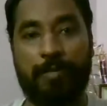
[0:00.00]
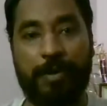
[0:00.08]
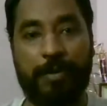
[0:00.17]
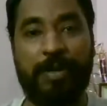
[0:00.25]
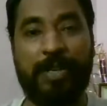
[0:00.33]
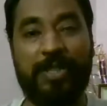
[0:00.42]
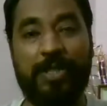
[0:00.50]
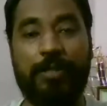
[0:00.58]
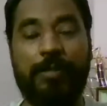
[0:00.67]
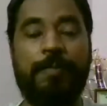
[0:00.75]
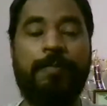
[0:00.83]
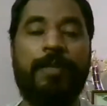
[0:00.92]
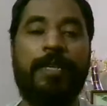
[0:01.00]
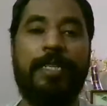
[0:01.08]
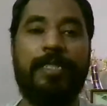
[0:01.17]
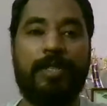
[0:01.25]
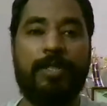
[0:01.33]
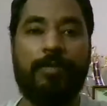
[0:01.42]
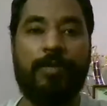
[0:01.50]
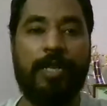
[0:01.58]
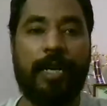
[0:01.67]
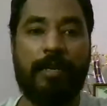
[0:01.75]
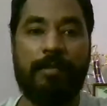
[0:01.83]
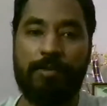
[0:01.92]
preparation in such a way
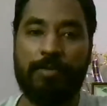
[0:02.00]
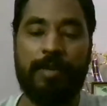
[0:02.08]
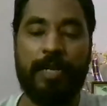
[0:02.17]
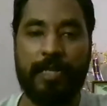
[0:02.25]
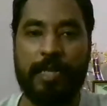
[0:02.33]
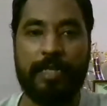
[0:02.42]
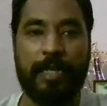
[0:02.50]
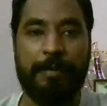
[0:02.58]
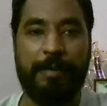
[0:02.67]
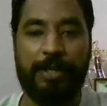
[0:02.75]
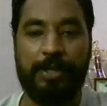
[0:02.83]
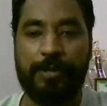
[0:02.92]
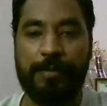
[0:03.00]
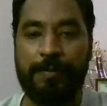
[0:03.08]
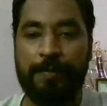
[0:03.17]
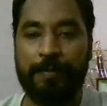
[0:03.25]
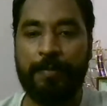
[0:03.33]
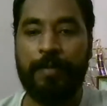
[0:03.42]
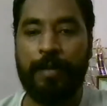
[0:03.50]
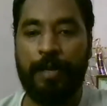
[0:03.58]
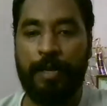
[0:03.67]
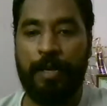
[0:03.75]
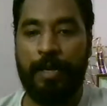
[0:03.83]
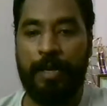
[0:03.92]
that you pass the examination.
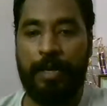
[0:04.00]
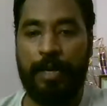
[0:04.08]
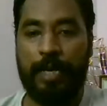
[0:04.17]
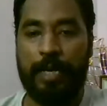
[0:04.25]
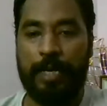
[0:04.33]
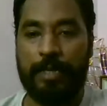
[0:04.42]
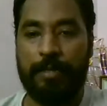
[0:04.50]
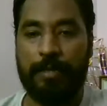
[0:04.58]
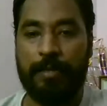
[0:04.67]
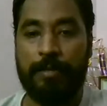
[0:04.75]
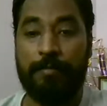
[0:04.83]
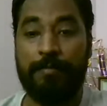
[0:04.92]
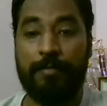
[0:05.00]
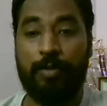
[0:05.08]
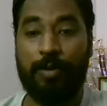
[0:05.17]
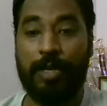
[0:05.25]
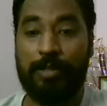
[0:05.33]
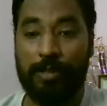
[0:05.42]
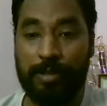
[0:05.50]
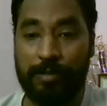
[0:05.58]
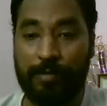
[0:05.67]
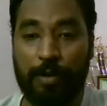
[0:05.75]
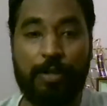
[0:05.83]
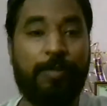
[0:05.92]
And
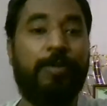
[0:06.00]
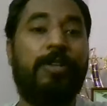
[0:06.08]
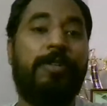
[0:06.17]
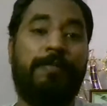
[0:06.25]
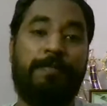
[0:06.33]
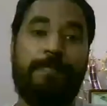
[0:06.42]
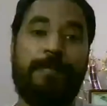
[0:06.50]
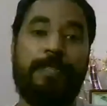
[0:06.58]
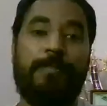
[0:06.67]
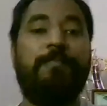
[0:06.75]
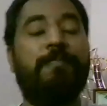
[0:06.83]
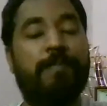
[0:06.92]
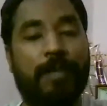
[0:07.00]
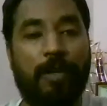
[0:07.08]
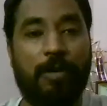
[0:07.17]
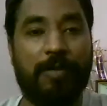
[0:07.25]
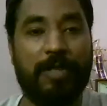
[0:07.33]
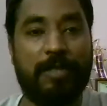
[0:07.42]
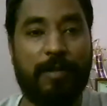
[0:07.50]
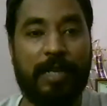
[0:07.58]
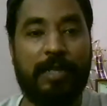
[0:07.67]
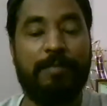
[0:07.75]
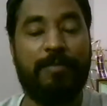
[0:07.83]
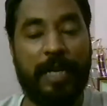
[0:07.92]
congratulations for your book. Yeah, always
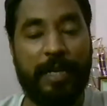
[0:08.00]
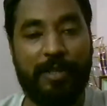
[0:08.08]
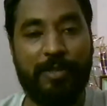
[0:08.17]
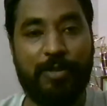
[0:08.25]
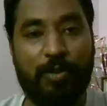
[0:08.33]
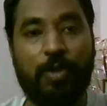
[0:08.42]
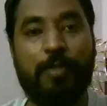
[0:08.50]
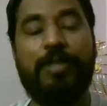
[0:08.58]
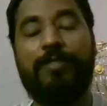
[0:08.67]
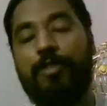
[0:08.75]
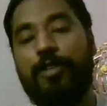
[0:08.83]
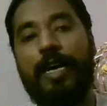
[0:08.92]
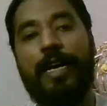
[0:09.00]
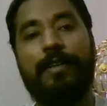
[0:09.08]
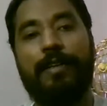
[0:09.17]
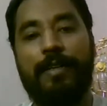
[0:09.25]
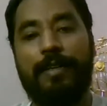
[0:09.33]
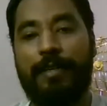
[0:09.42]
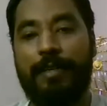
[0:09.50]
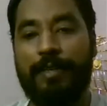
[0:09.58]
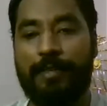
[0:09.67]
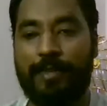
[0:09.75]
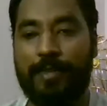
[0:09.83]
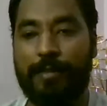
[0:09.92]
welcome. Thank you so much for that.
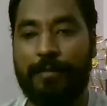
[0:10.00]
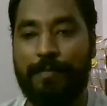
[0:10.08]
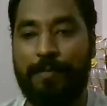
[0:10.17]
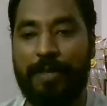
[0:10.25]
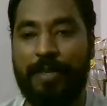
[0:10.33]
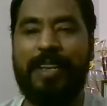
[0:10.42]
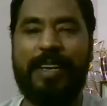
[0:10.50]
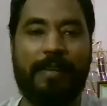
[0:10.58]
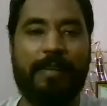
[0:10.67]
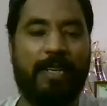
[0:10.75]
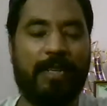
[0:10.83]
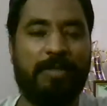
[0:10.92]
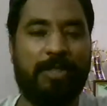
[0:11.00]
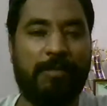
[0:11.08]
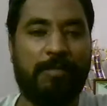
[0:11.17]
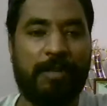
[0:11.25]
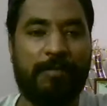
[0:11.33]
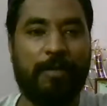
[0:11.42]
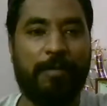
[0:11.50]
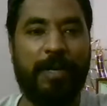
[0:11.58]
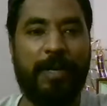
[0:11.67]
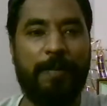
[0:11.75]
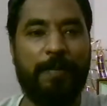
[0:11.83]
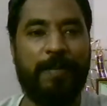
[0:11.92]
It's really a great achievement for
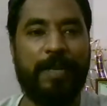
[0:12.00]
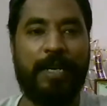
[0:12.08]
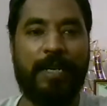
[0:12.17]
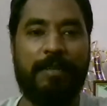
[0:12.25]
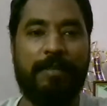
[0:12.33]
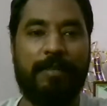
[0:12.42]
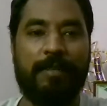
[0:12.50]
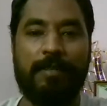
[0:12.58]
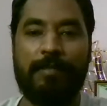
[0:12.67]
me. And